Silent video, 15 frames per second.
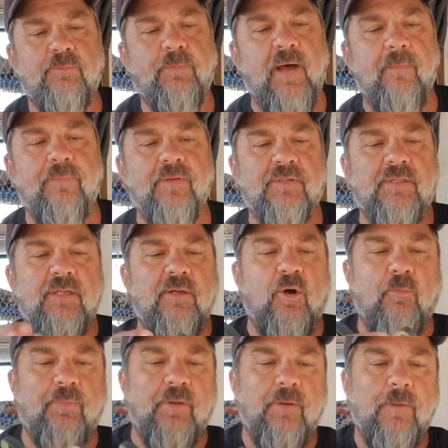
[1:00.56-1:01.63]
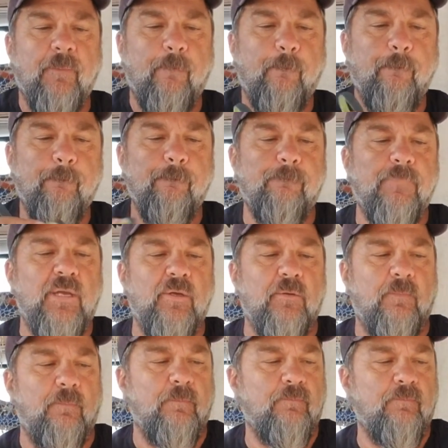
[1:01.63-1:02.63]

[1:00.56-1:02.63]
pop this thing open. Boom.